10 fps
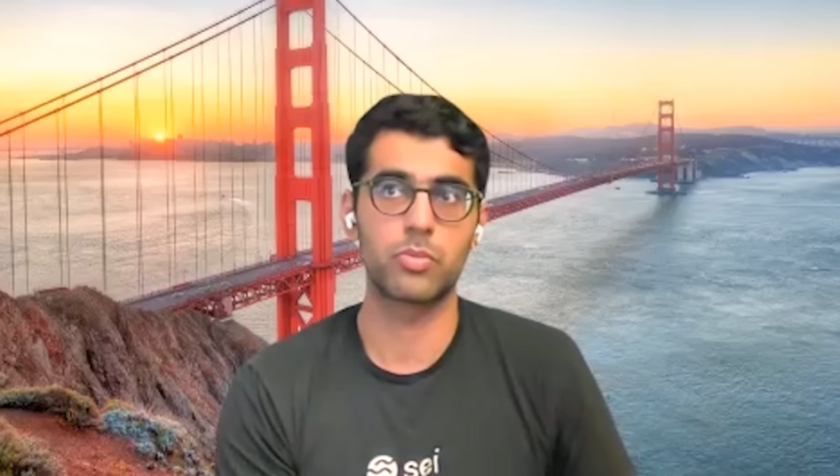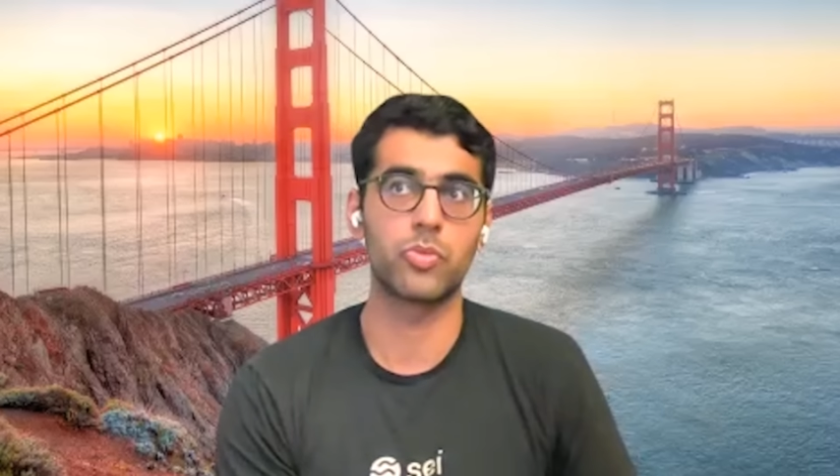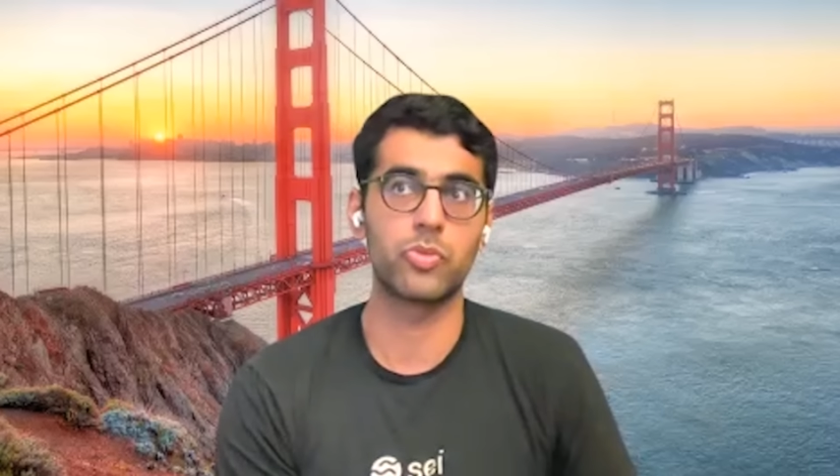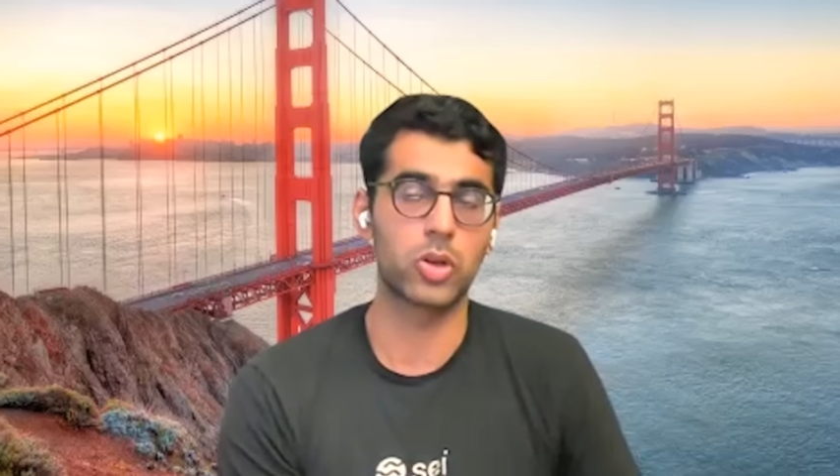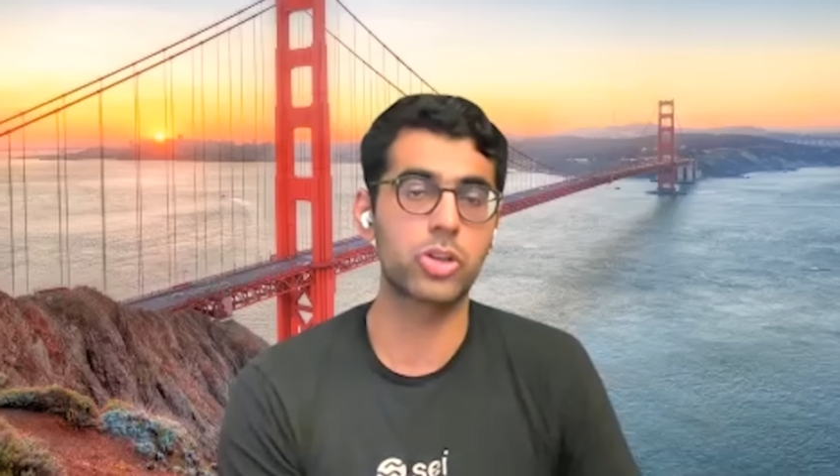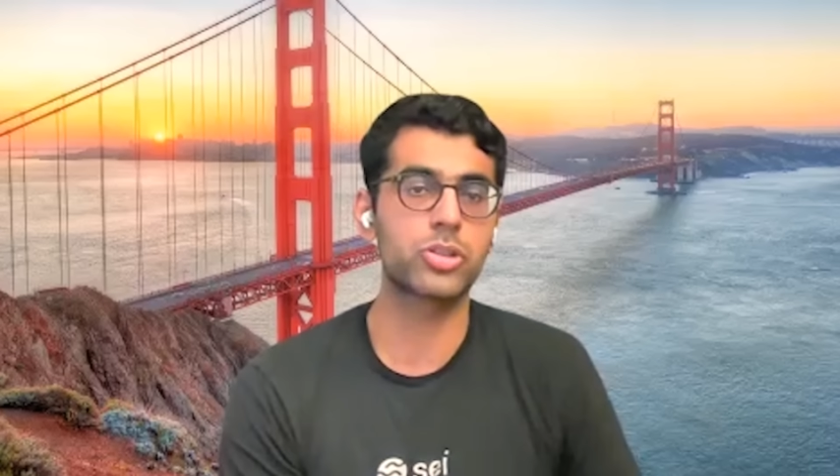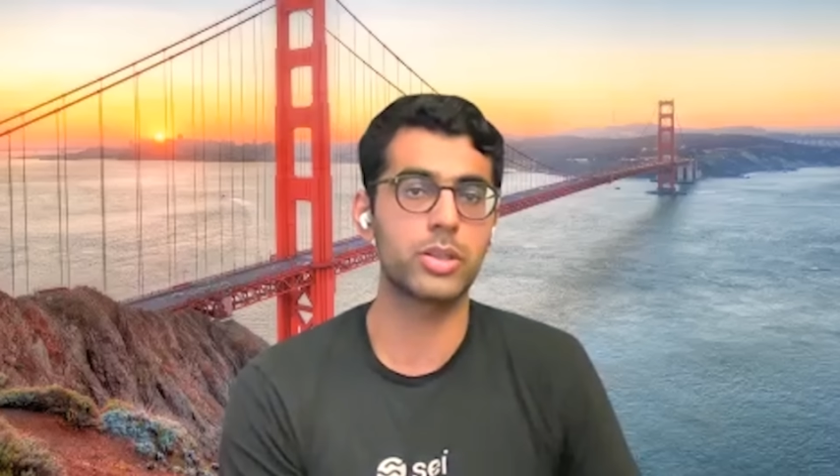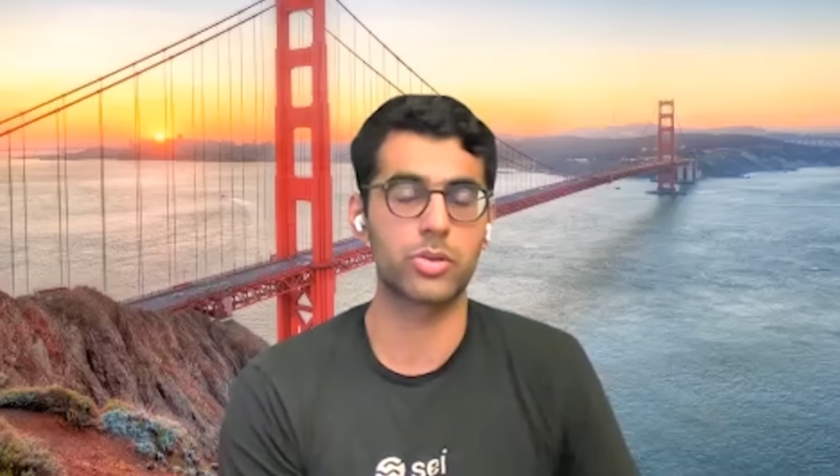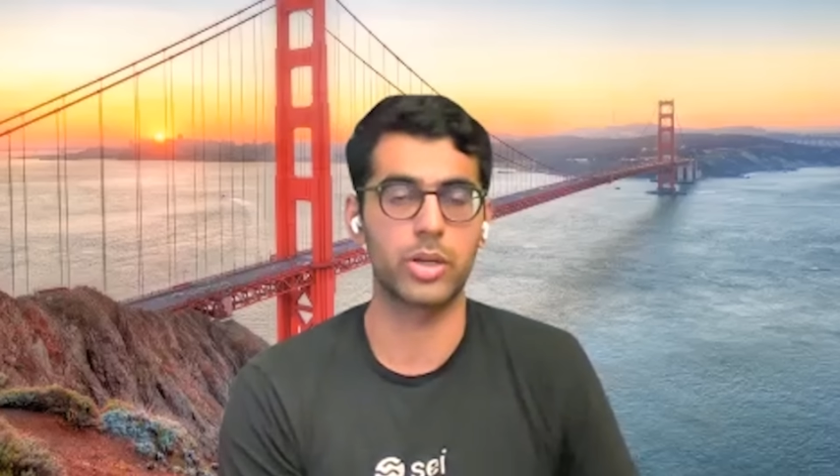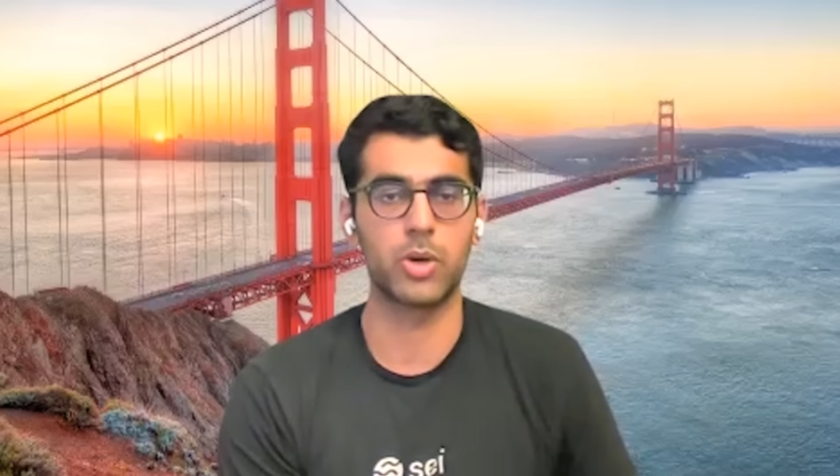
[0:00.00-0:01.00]

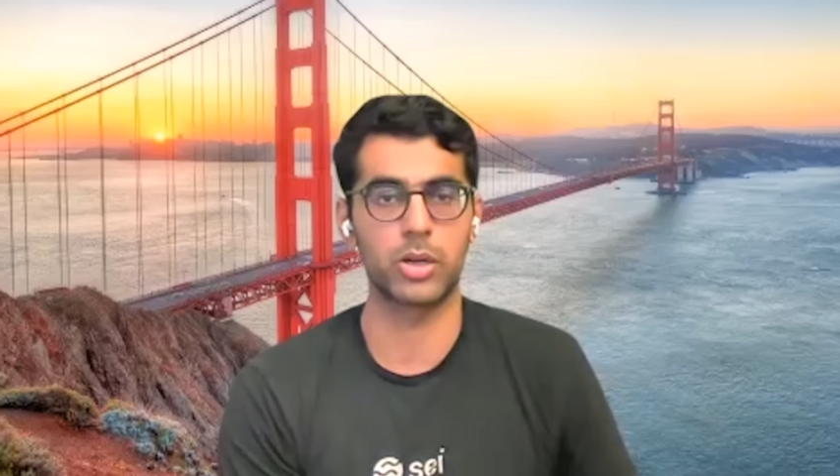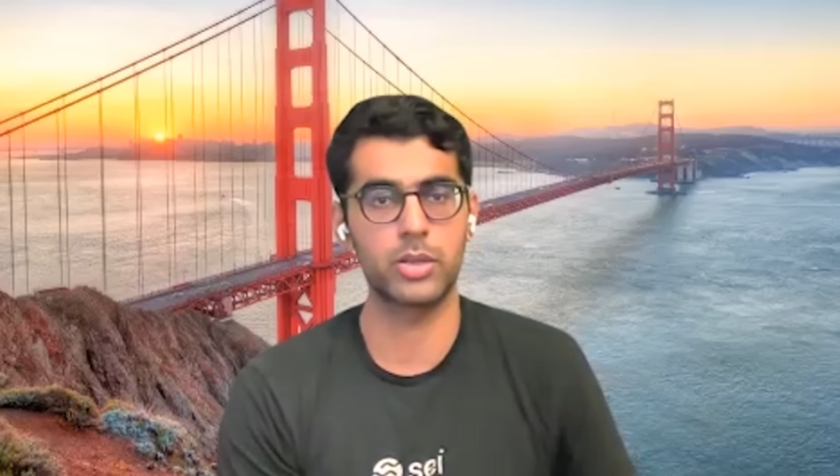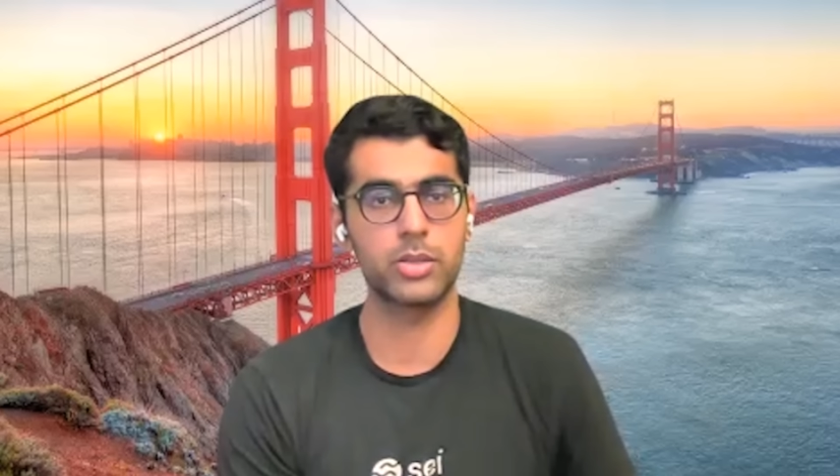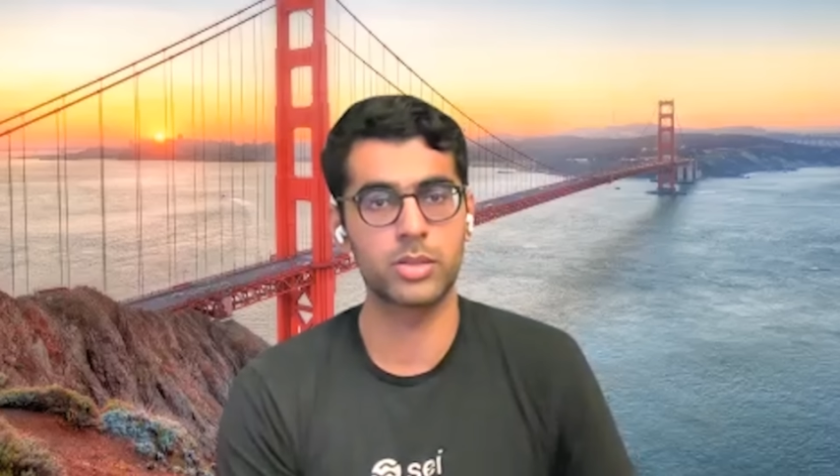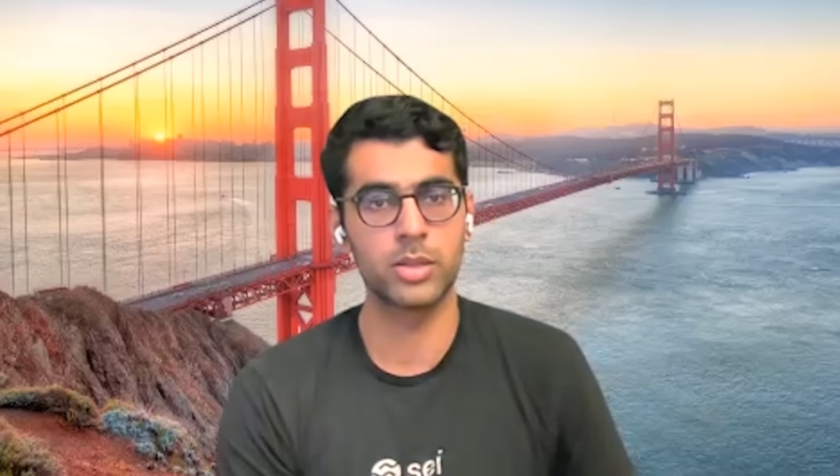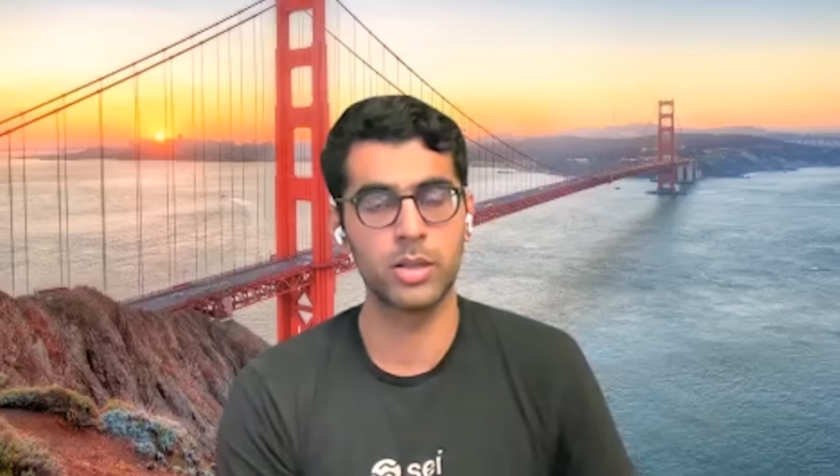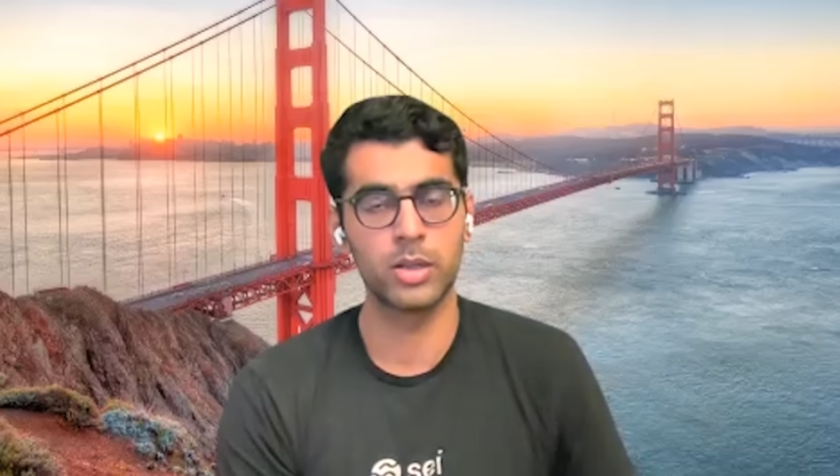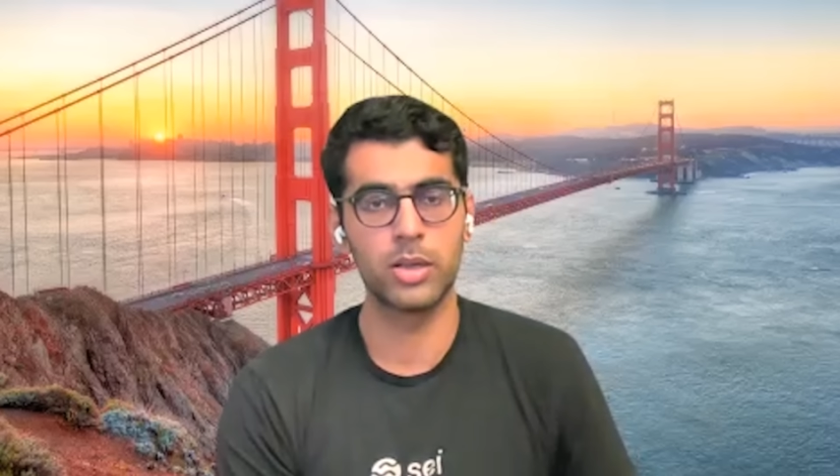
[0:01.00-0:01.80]
largely three buckets.